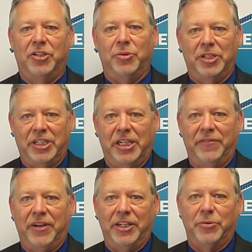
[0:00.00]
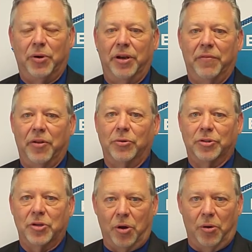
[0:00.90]
to achieve each one of
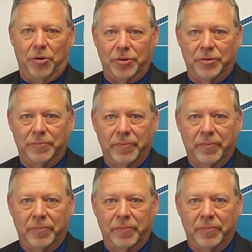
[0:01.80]
those goals.